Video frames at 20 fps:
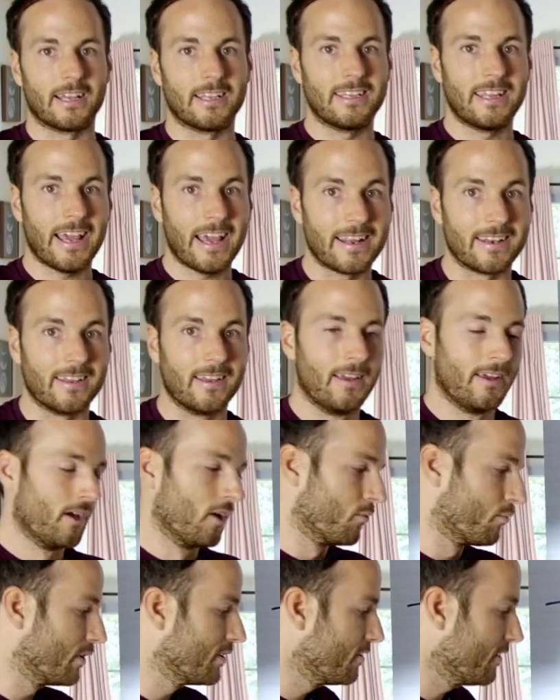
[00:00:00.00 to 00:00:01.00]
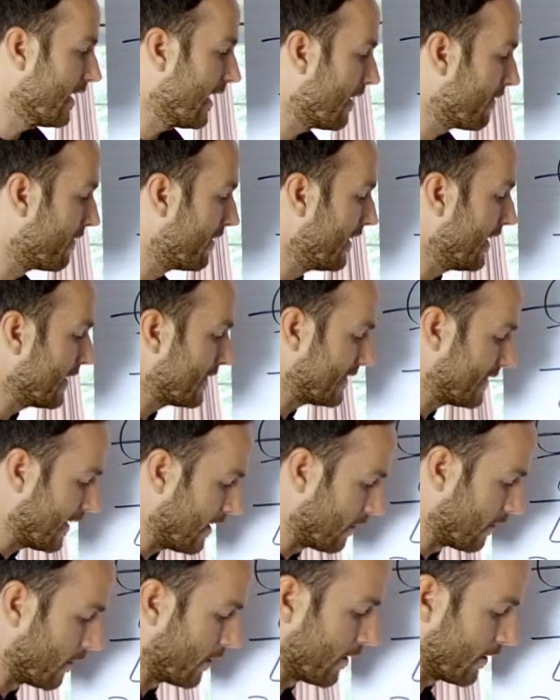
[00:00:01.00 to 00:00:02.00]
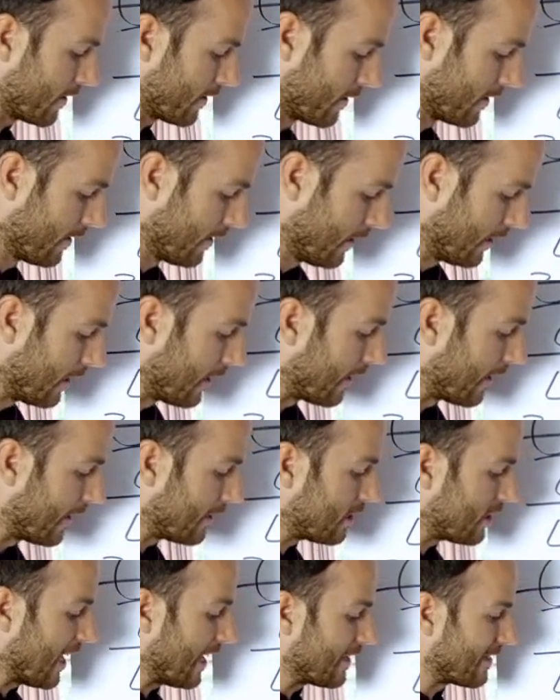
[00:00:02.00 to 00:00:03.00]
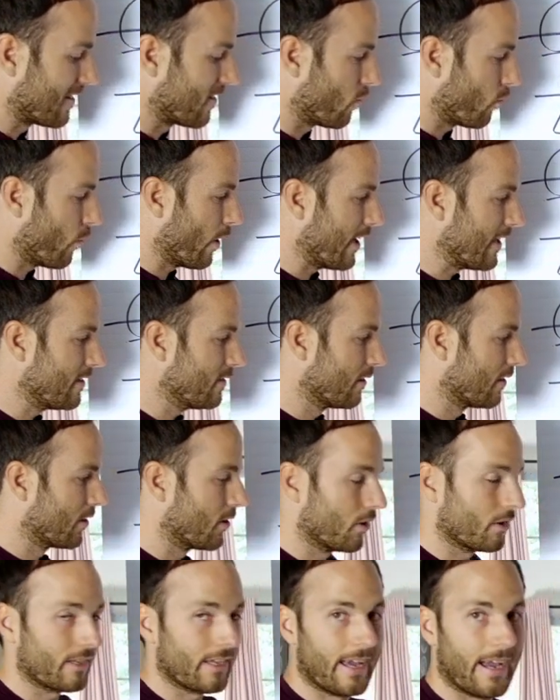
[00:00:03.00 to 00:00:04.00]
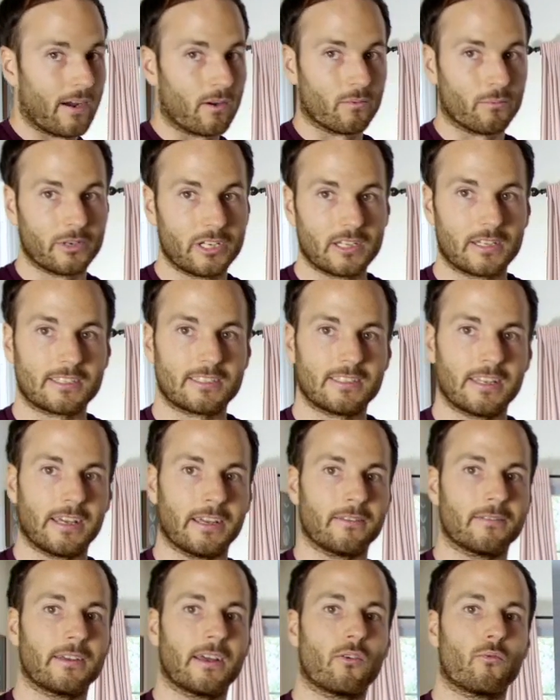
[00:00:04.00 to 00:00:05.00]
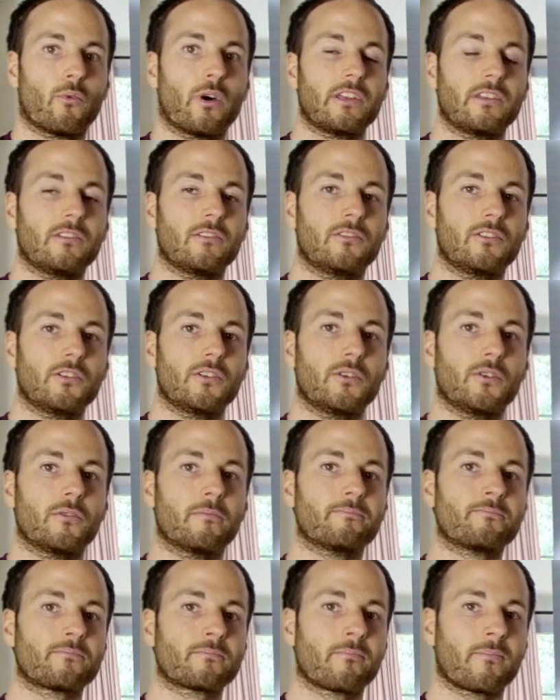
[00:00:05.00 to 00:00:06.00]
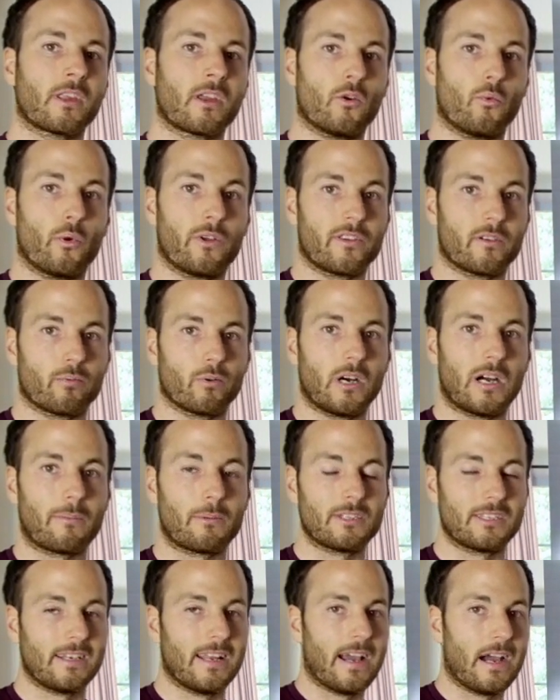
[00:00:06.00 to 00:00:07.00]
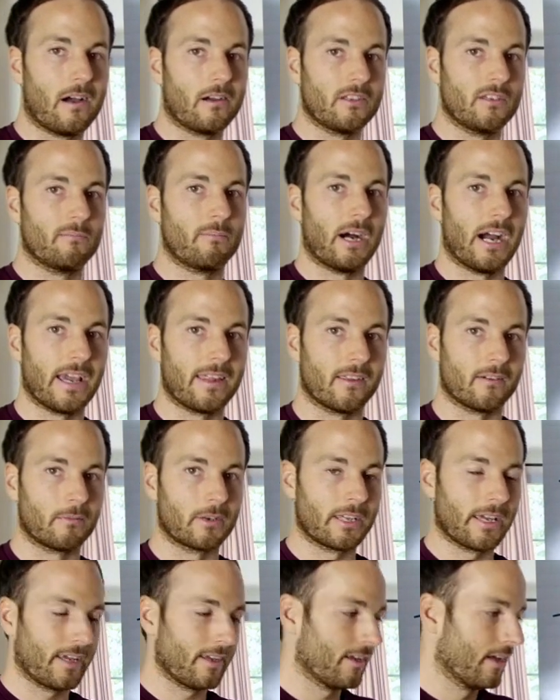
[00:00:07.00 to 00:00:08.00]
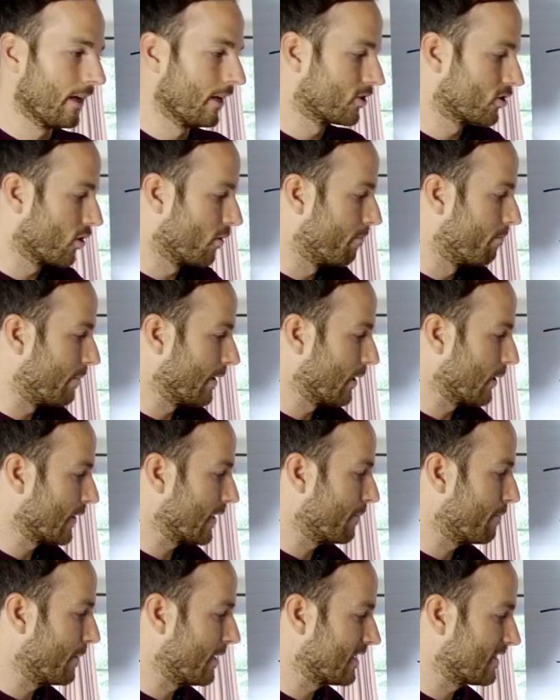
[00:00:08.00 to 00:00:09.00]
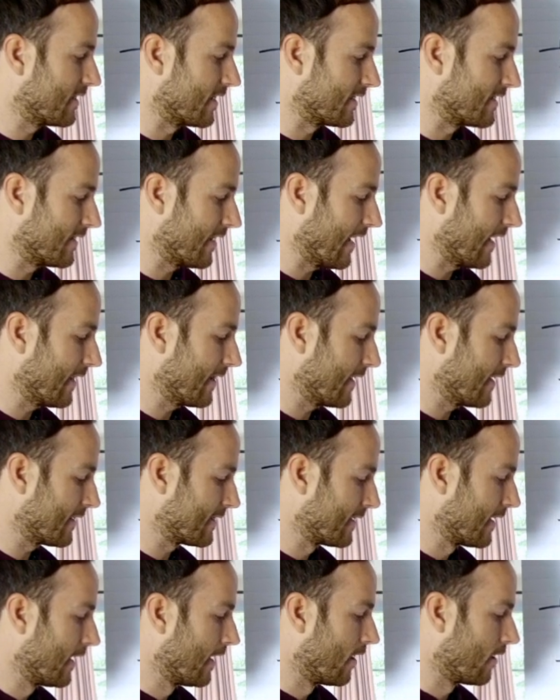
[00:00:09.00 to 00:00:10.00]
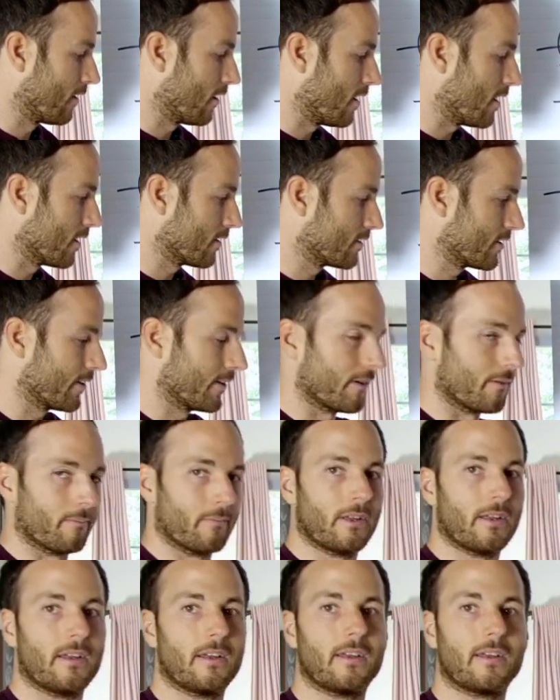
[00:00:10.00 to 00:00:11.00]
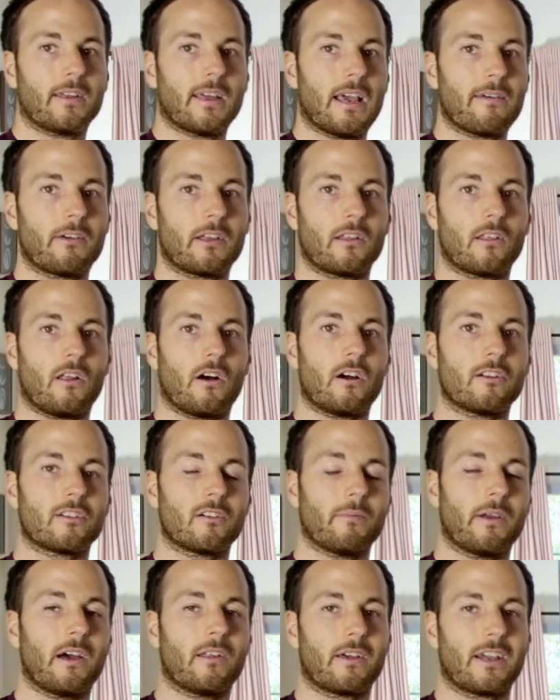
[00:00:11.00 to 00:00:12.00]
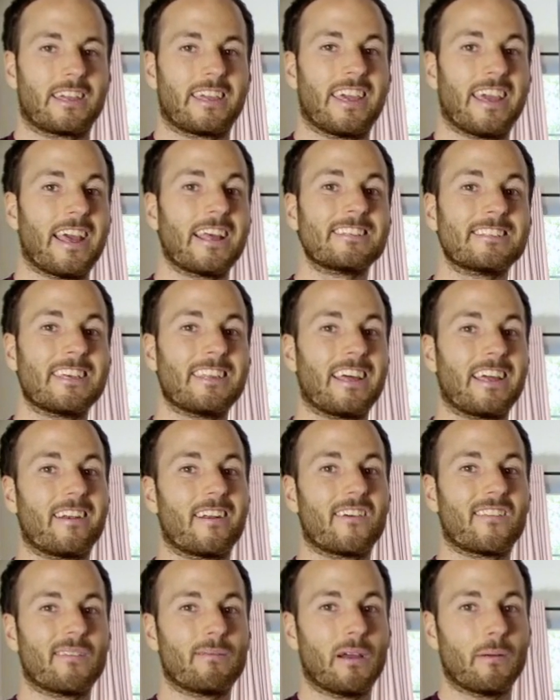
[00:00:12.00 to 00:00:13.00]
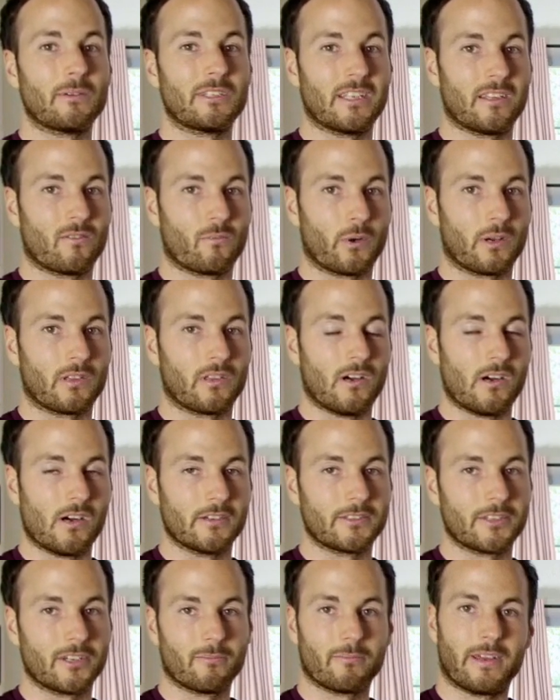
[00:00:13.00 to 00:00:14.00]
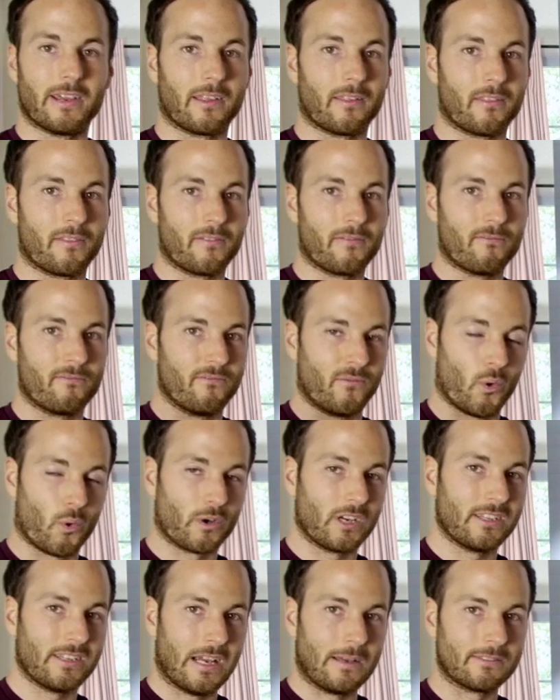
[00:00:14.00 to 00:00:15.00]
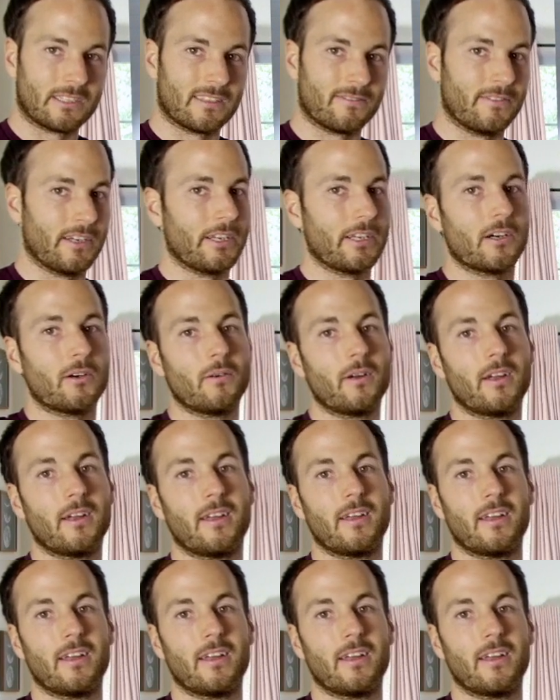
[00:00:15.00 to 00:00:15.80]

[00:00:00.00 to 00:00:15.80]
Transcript: Again, when you have this outlook, it changes the way you look at real estate and what you do with your properties and how you buy them, okay? So build a business, take this long-term, have a long-term outlook. I can't say that enough. I probably said the word long-term like 40 times in this video.